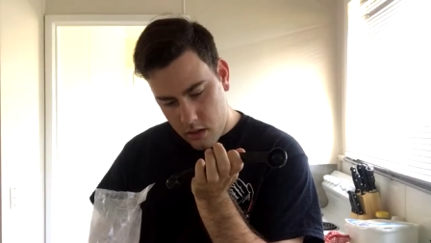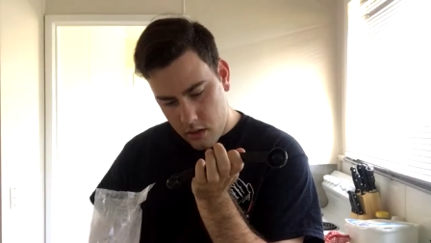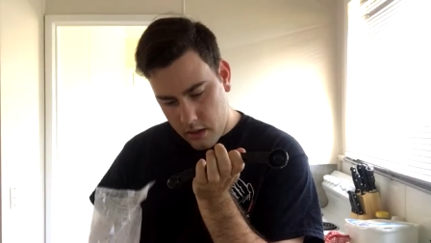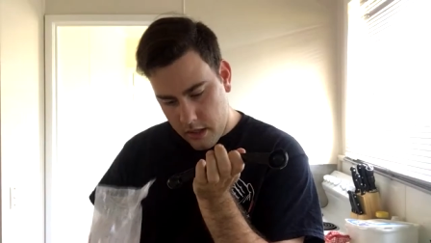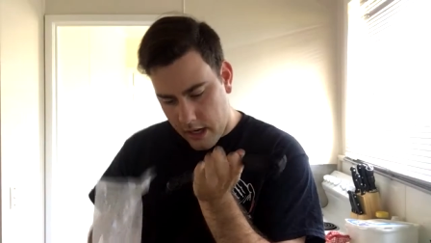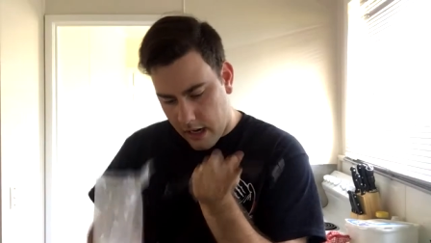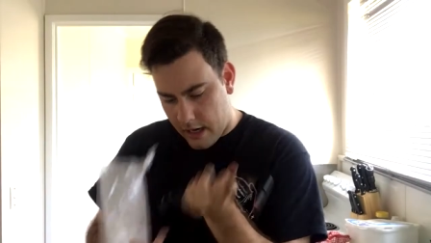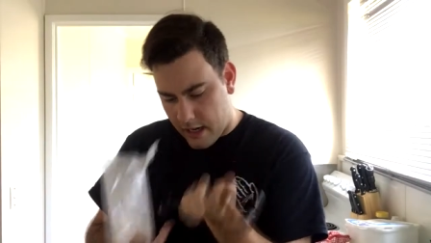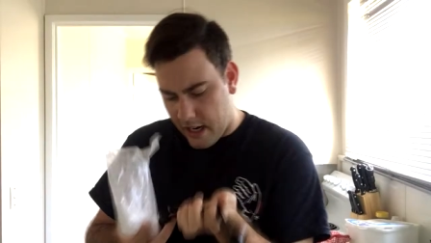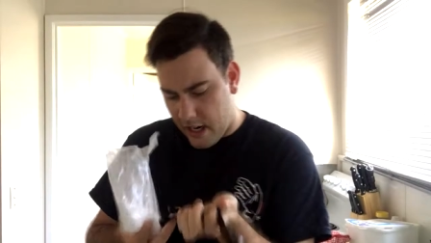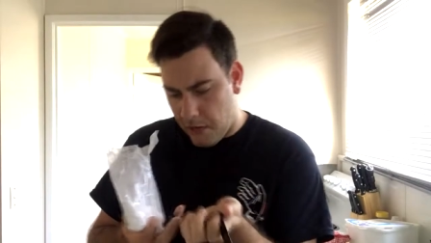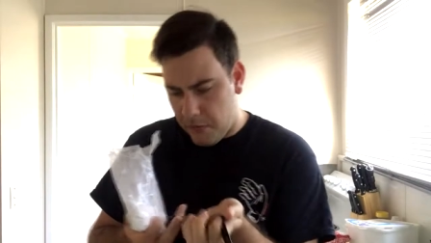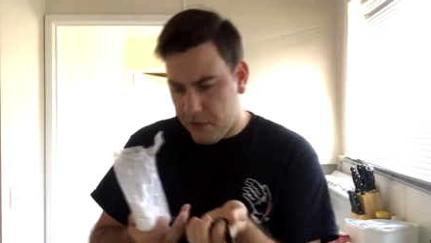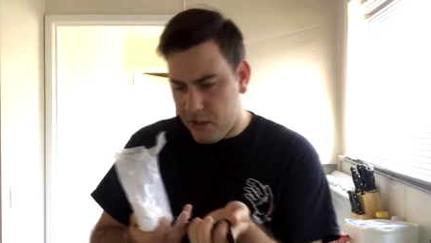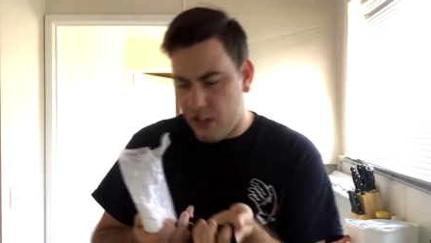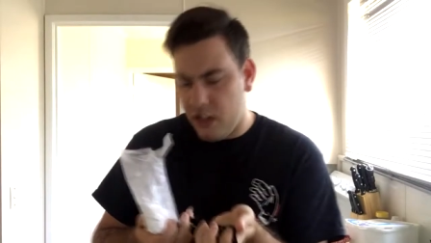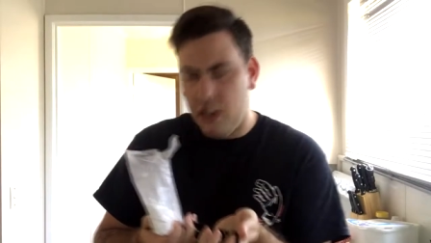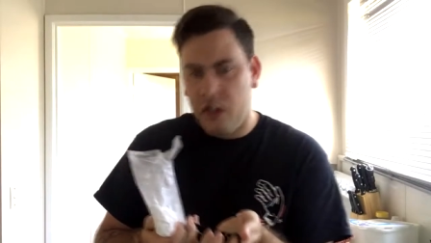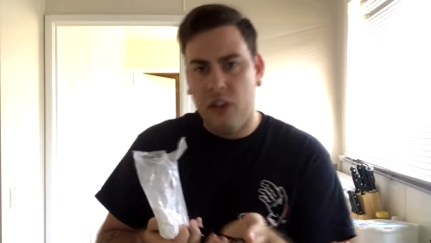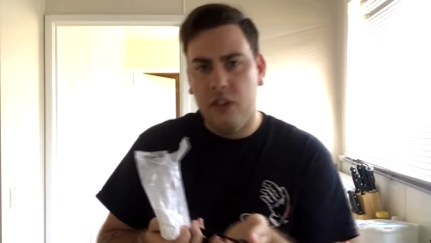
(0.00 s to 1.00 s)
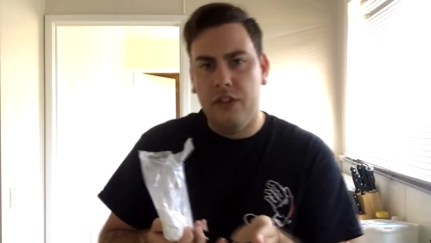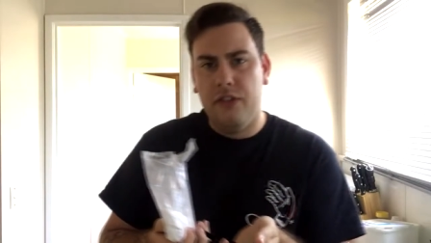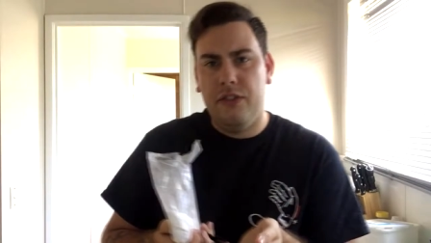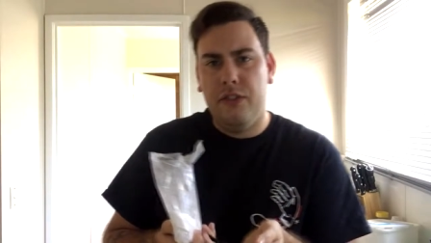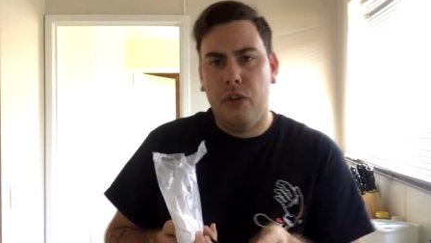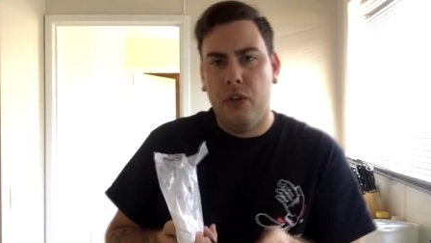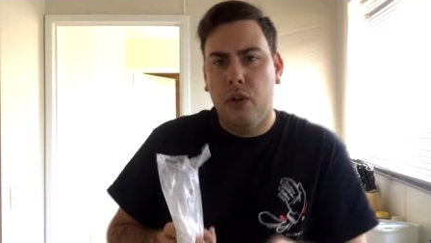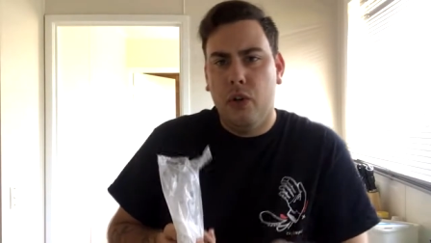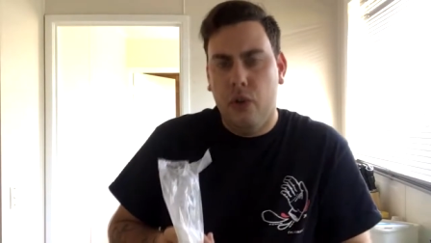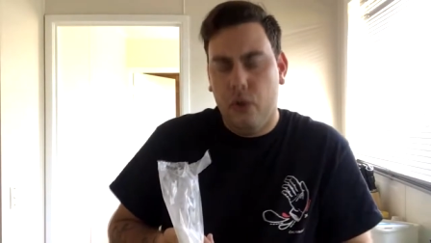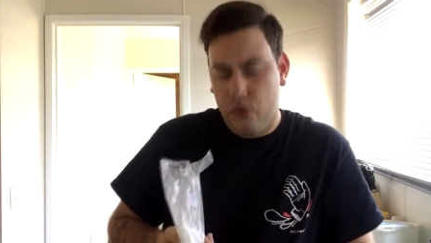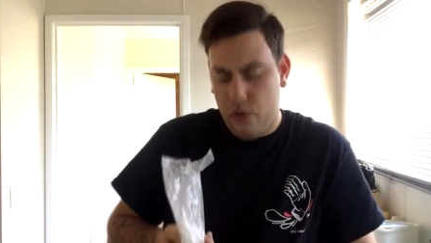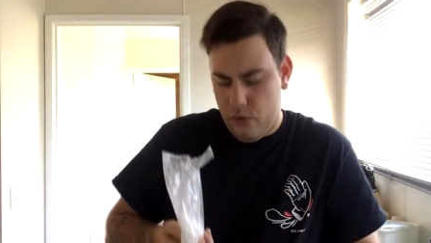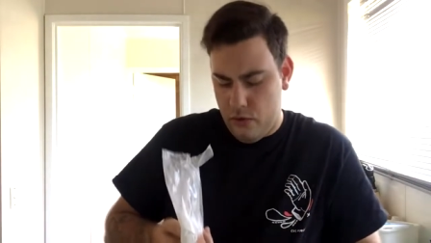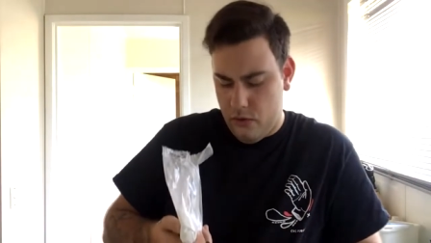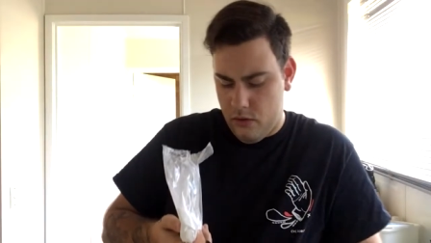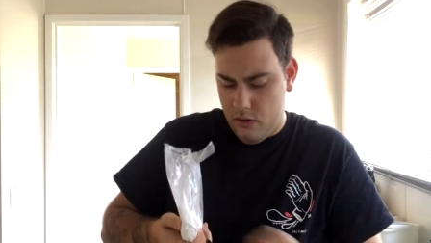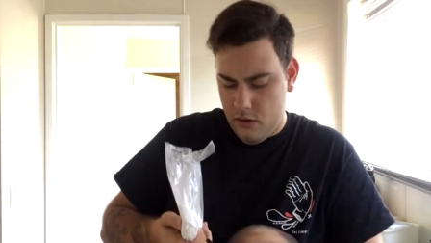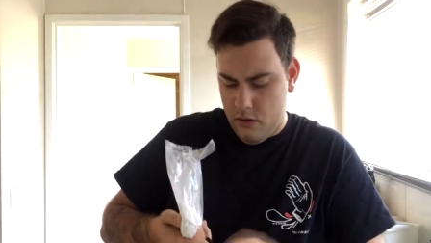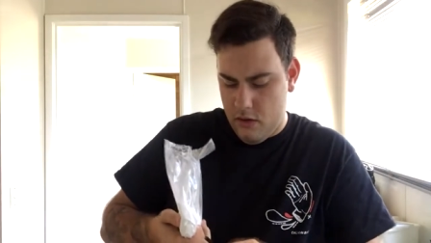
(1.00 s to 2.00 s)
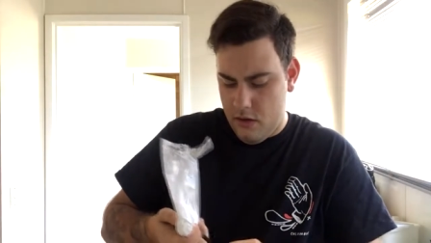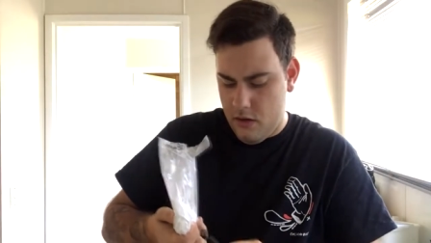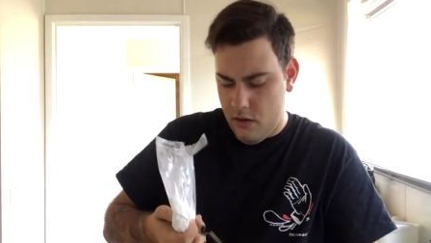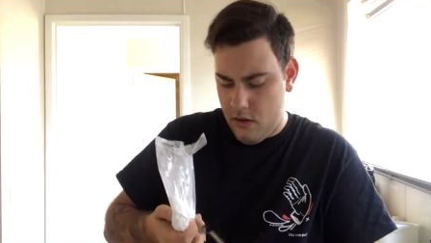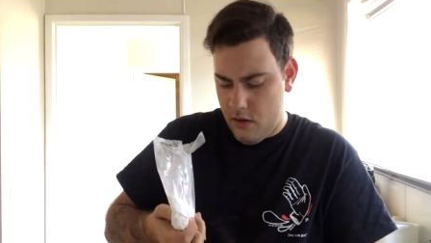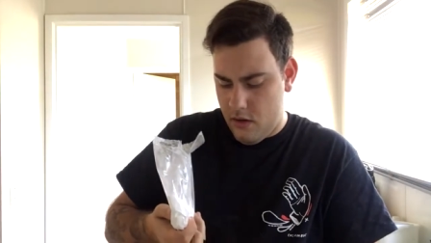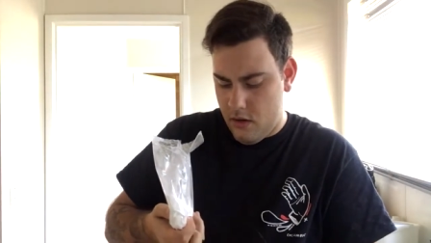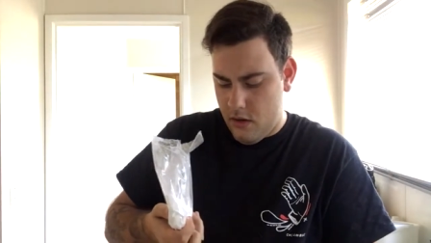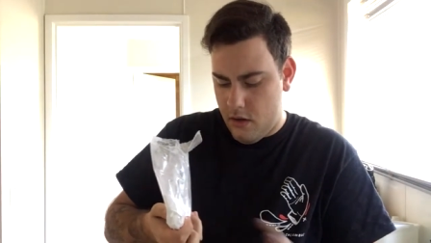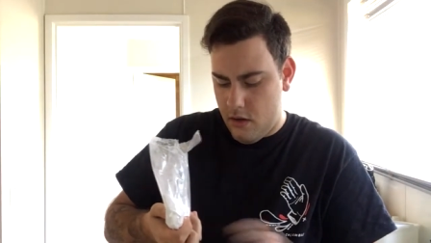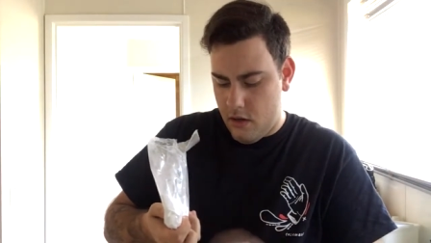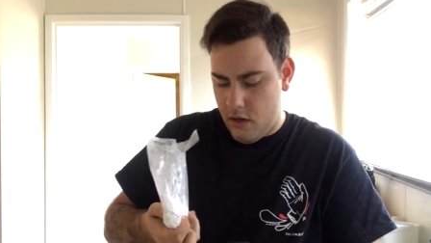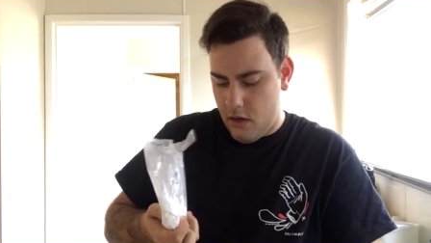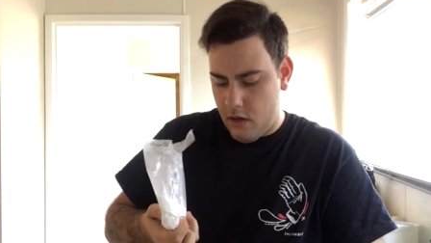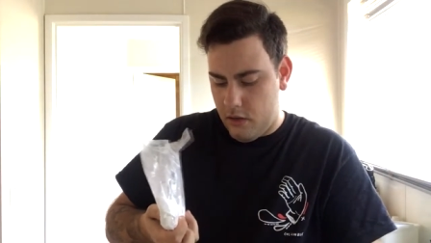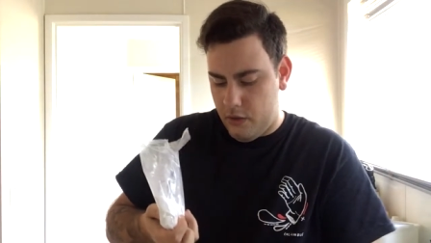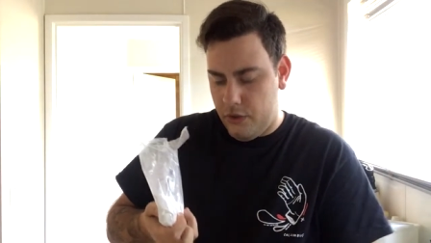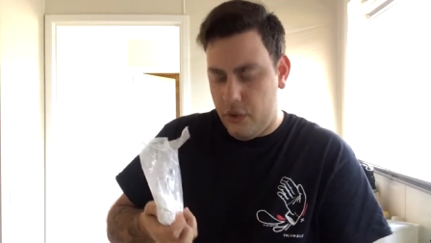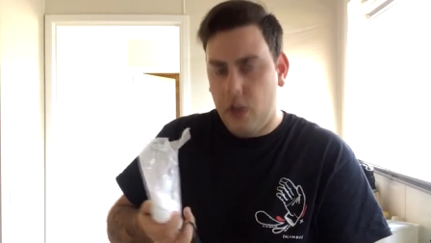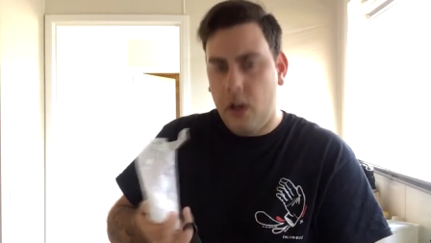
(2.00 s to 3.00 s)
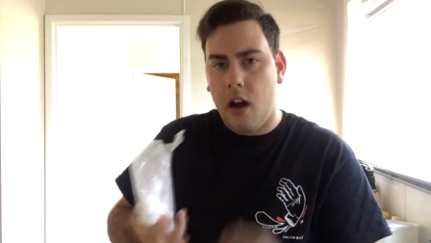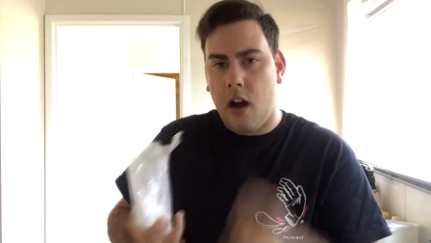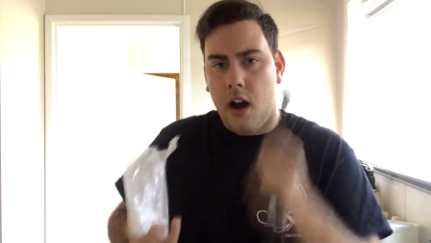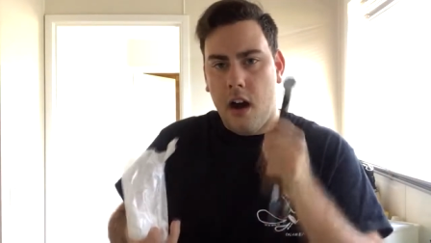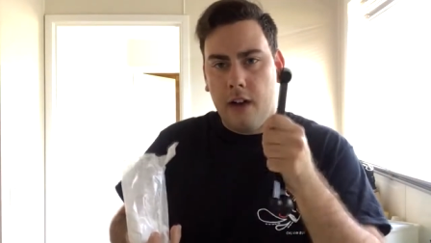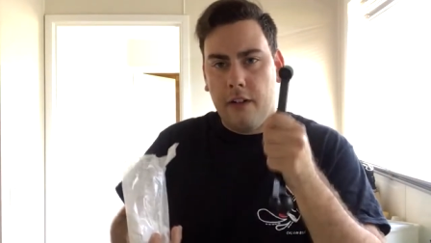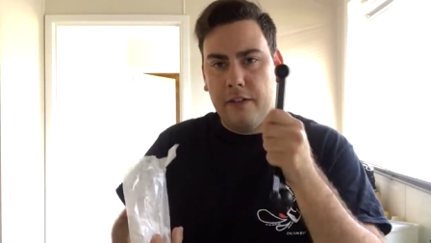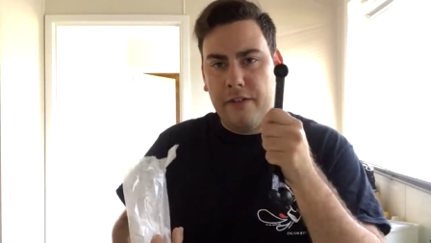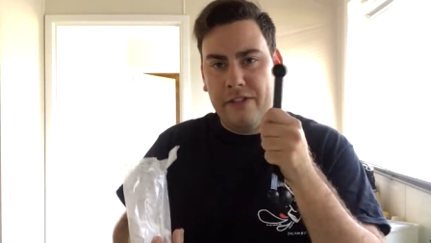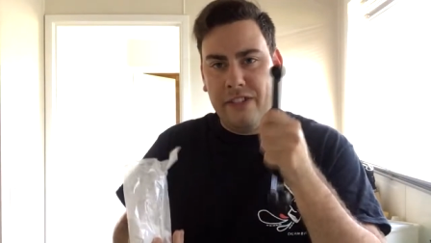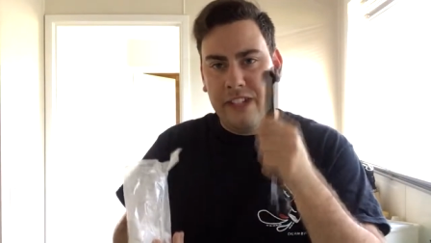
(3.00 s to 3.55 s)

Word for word: Yeah, okay, I'm just going to use two 1/2